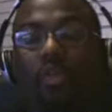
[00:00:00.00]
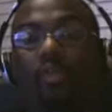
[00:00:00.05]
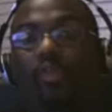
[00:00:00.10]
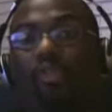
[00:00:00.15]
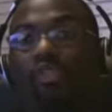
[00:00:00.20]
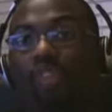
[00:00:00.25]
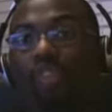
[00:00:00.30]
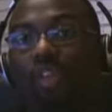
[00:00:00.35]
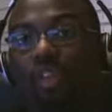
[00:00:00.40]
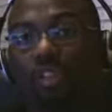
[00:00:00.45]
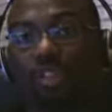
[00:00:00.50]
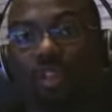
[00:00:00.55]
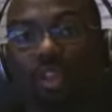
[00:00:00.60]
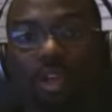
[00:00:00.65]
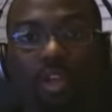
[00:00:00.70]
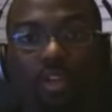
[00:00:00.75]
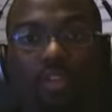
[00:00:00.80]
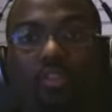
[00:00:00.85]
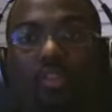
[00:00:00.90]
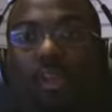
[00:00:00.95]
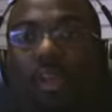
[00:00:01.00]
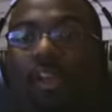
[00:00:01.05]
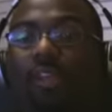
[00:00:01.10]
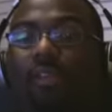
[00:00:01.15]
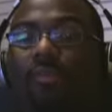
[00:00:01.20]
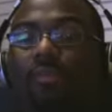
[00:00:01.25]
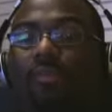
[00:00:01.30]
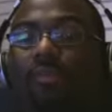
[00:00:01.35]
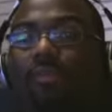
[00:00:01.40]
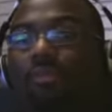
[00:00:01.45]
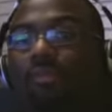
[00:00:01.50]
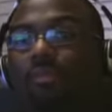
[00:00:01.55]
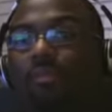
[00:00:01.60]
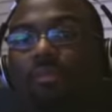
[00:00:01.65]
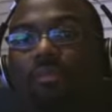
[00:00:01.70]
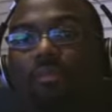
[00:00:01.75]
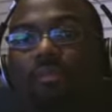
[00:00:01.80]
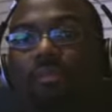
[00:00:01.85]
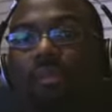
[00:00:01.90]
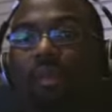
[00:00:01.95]
When Chuck Liddell's fighting,
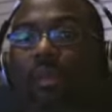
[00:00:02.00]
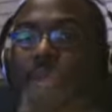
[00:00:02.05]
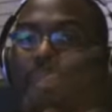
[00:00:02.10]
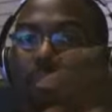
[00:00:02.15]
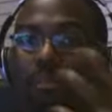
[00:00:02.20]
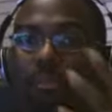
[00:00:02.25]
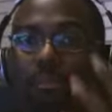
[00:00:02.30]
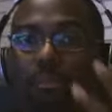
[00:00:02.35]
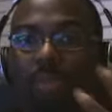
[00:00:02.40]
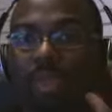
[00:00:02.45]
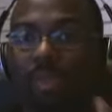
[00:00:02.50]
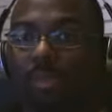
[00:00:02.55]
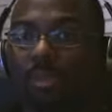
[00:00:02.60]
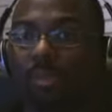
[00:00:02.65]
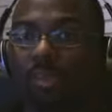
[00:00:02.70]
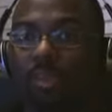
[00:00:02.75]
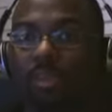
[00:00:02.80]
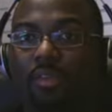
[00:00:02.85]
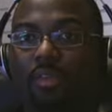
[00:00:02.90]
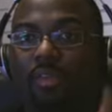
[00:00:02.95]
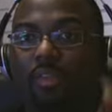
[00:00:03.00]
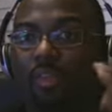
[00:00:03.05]
maybe